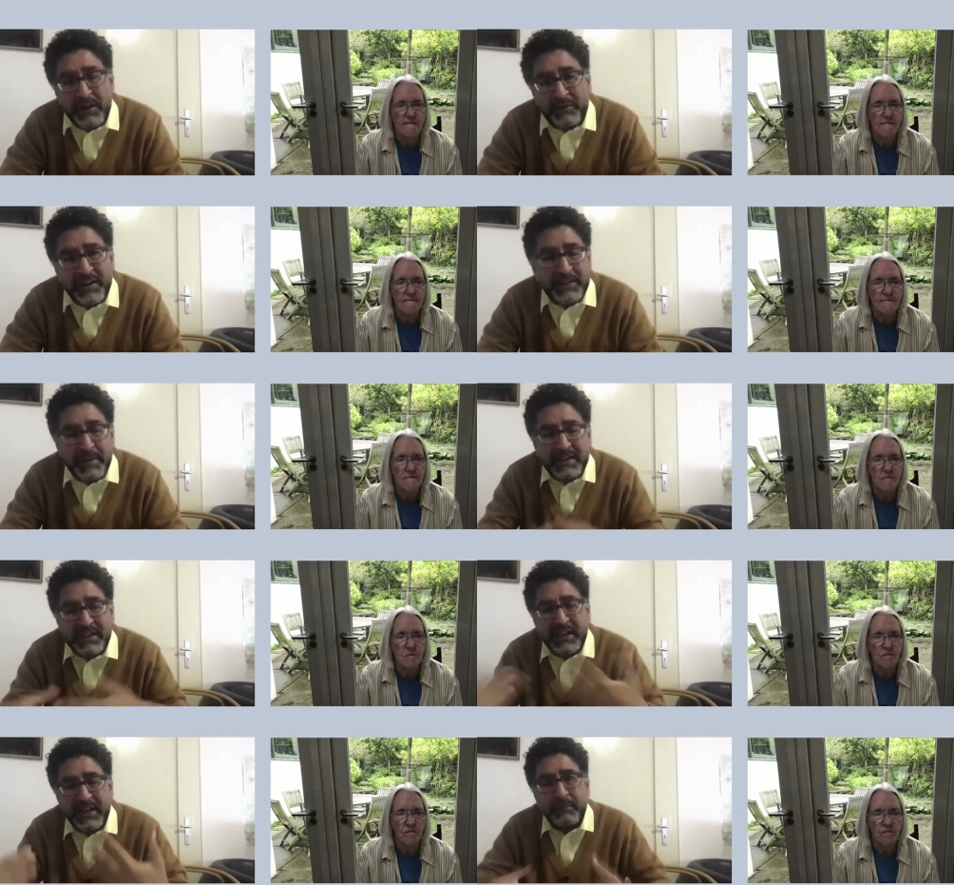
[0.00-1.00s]

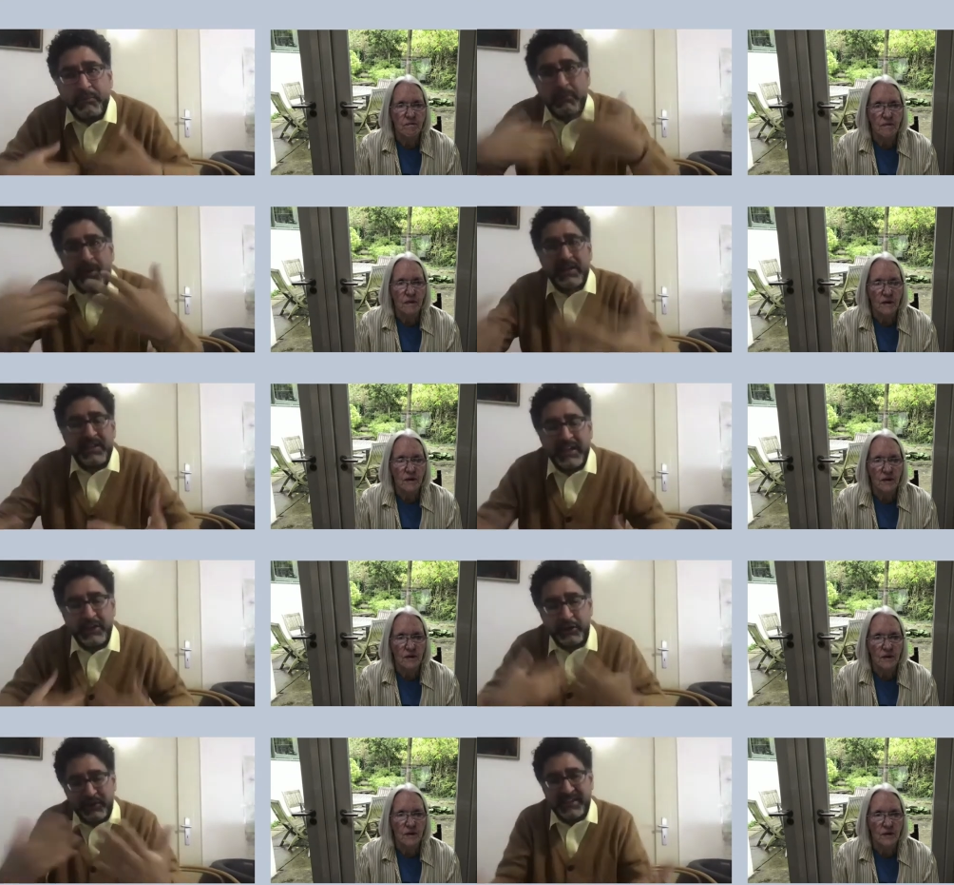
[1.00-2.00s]
Speaker 1: fundamentally
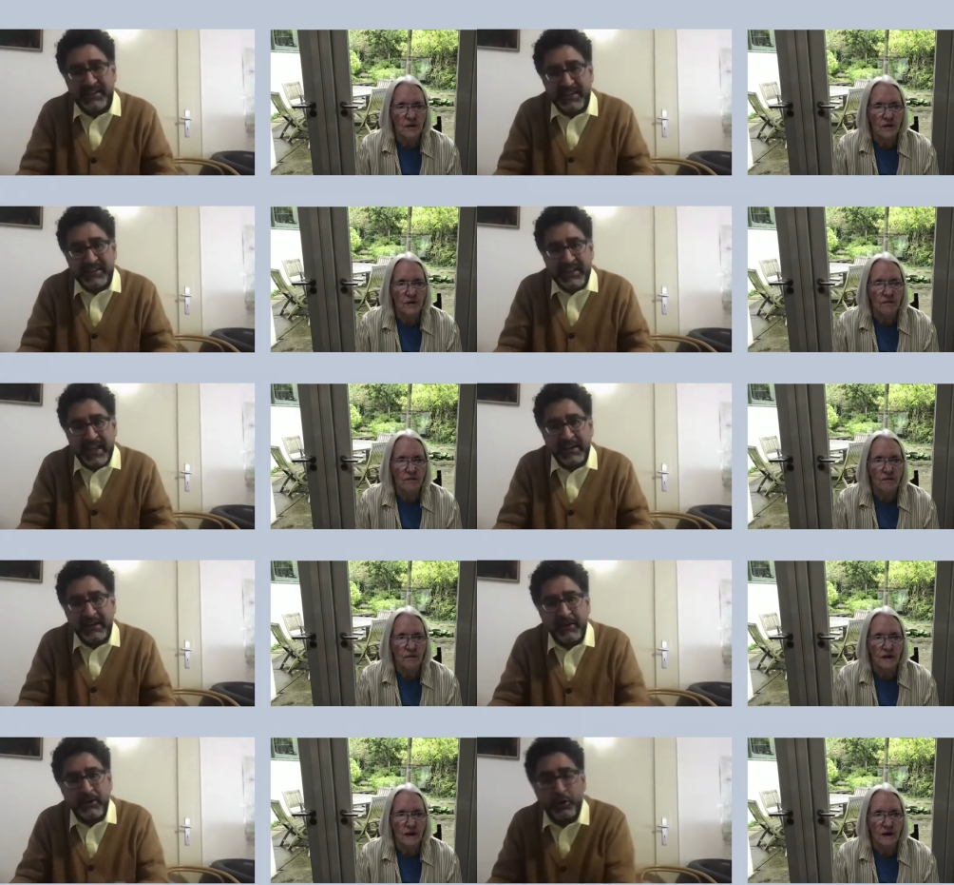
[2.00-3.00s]
continue to
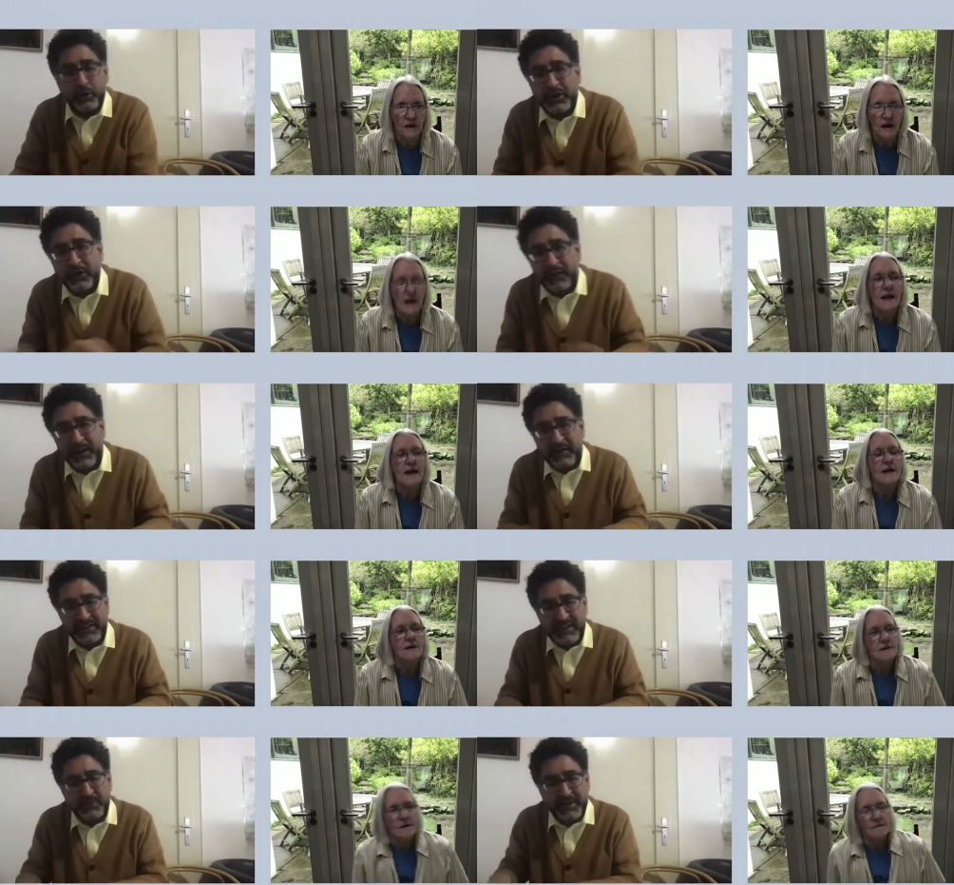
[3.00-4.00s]
sustain, or do you think there's
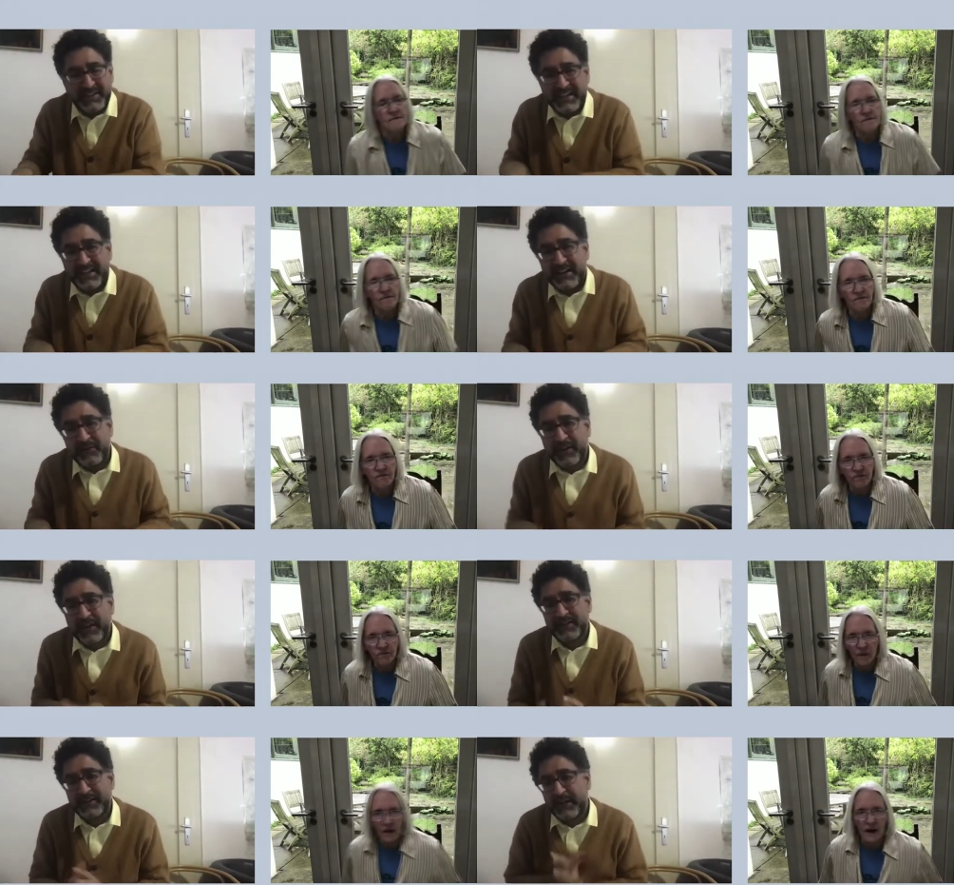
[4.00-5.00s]
going to be
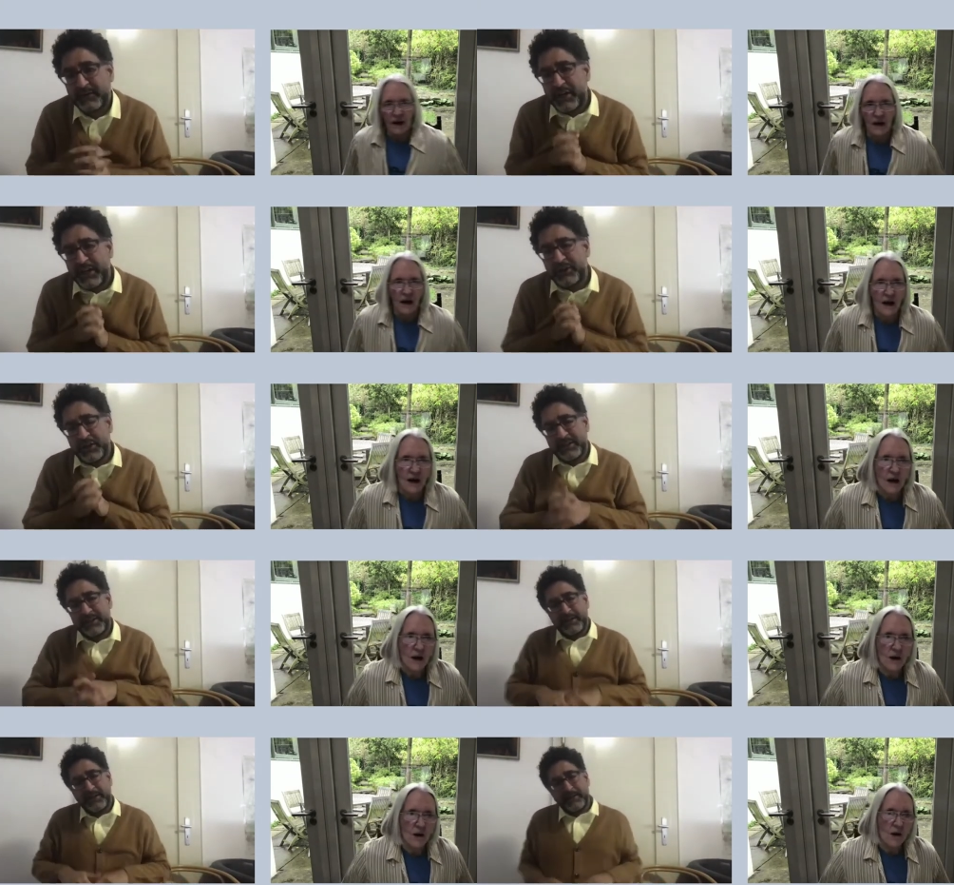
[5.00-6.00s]
significant kind of
Speaker 2: changes?
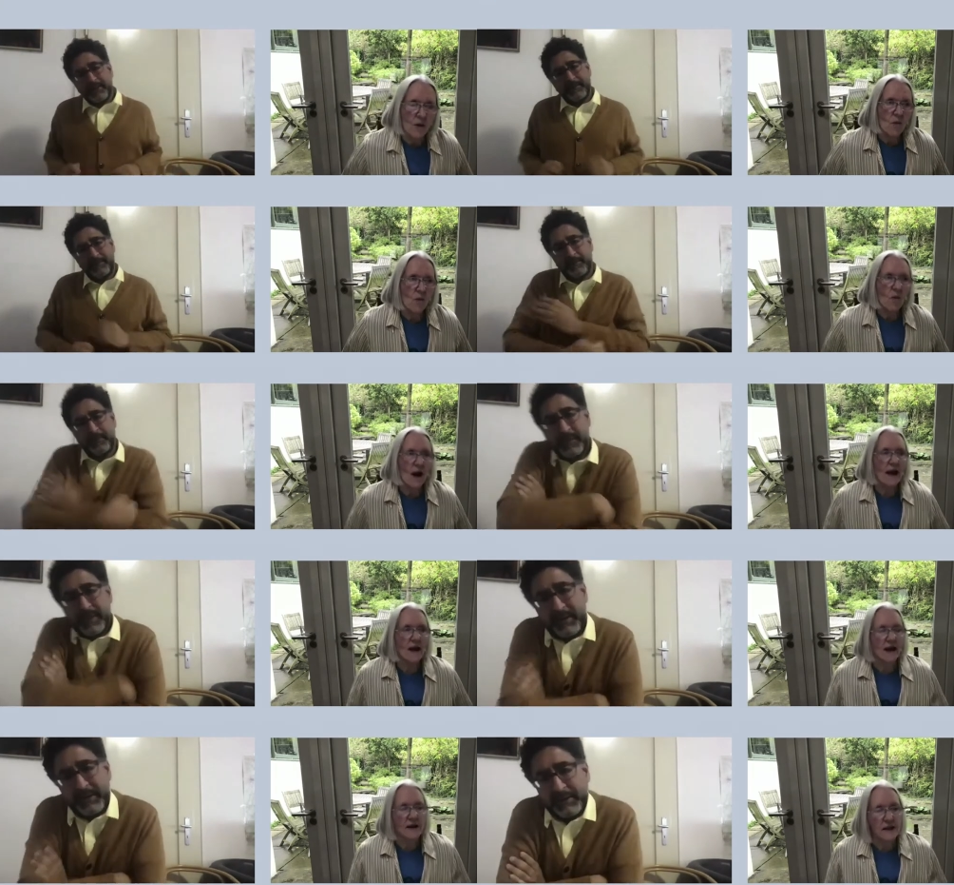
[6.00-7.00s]
Well,
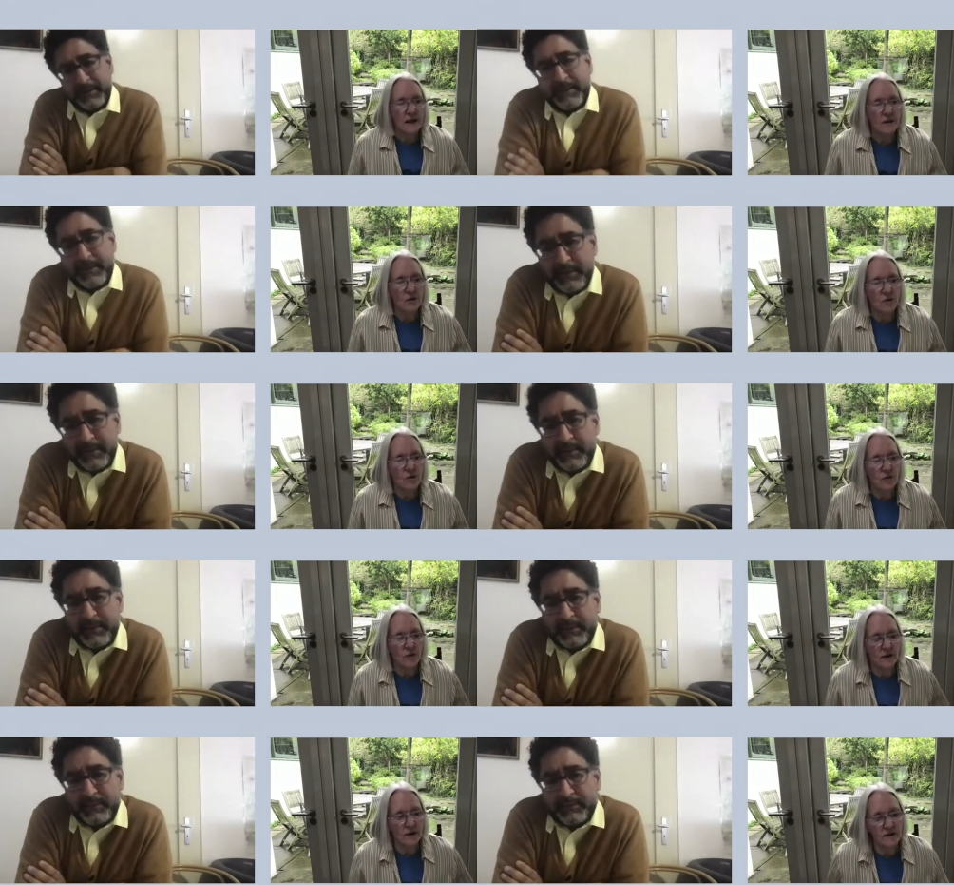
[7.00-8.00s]
I think, look,
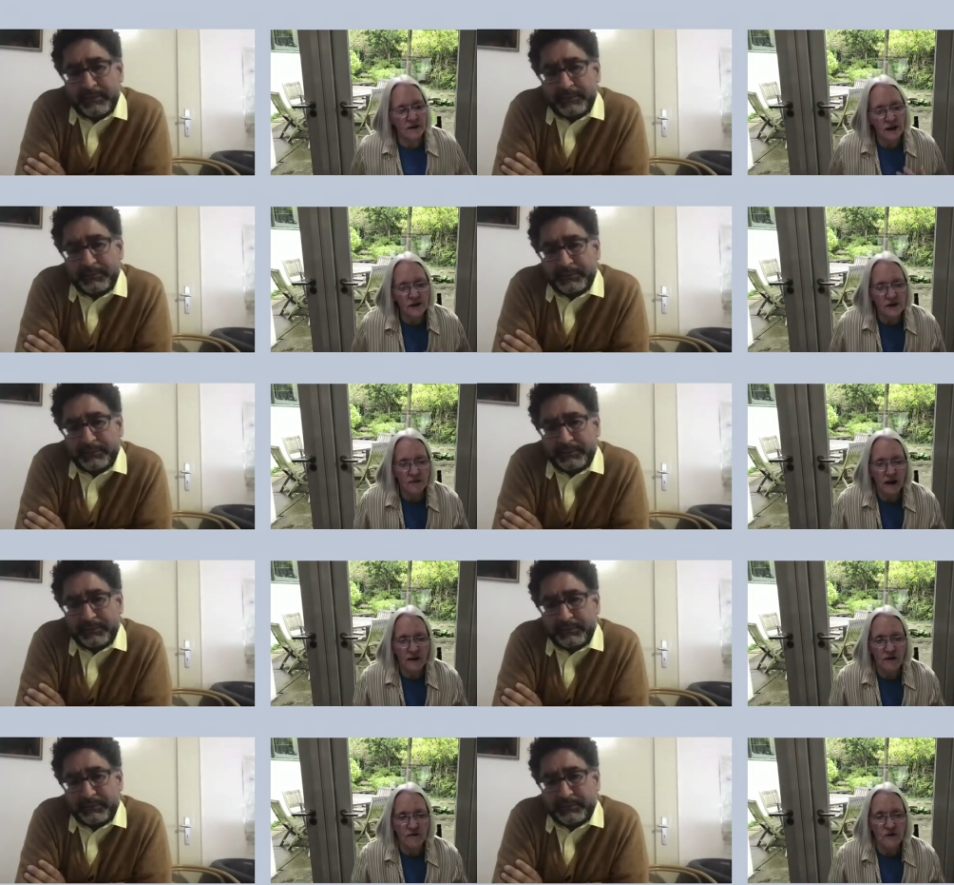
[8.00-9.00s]
in the case, when I
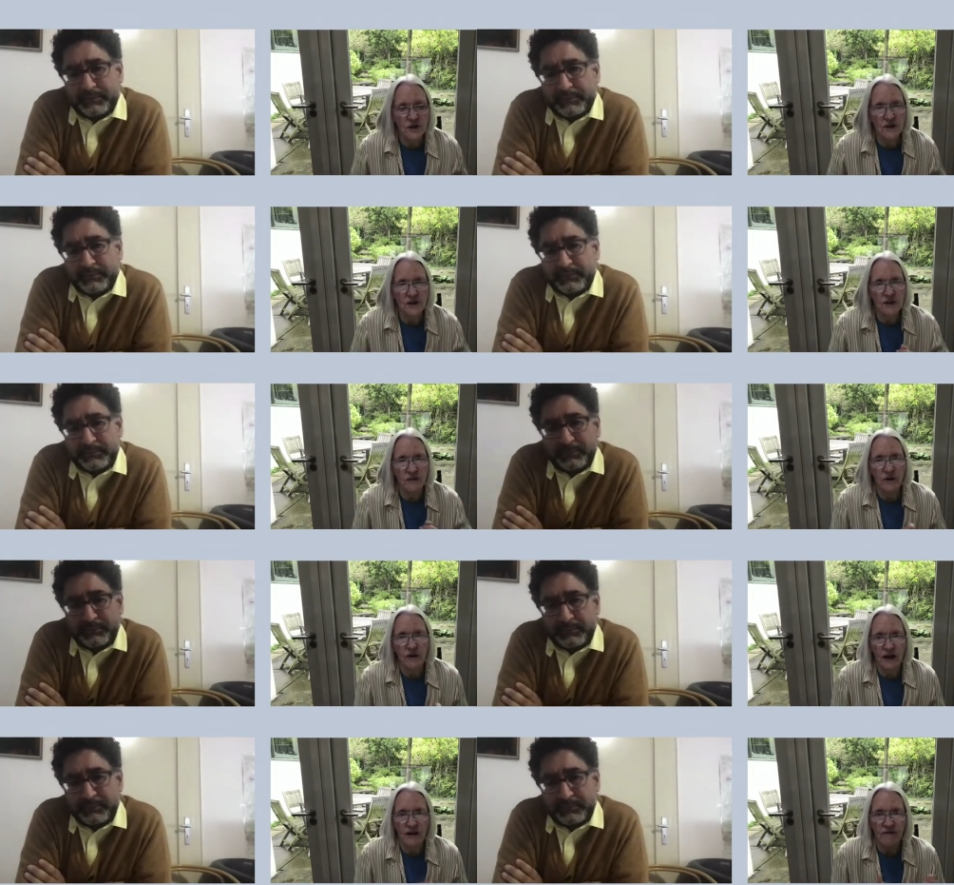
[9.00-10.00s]
think of the cities where
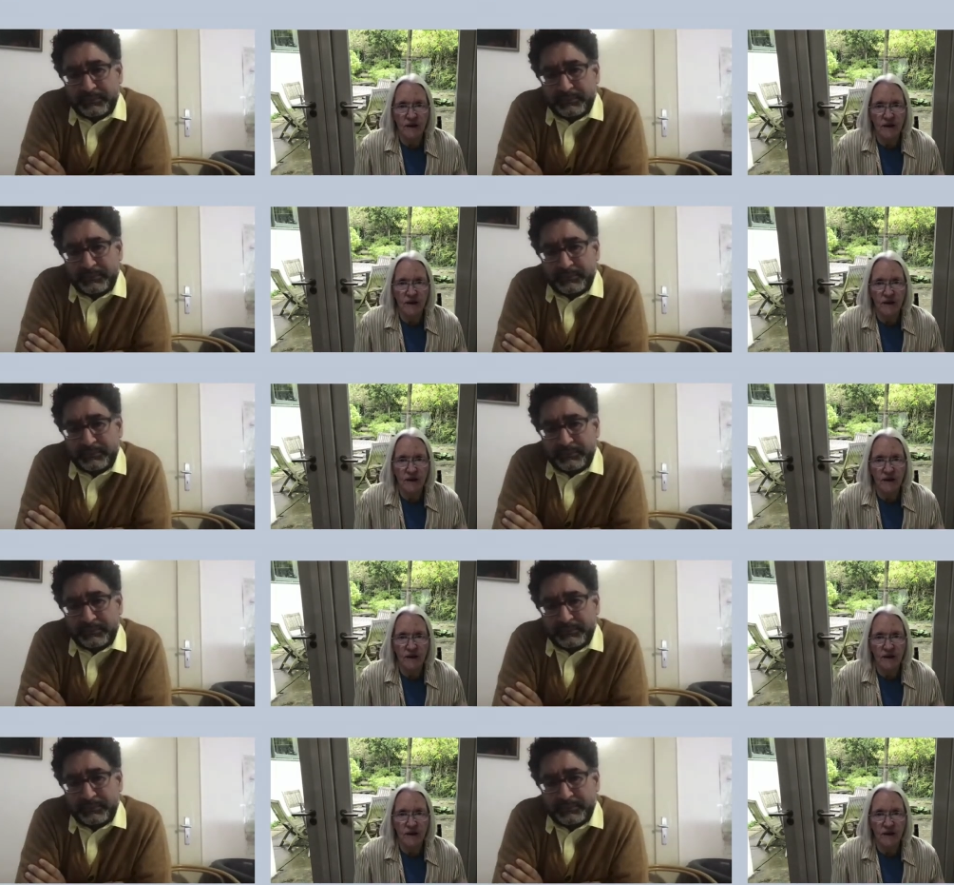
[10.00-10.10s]
I have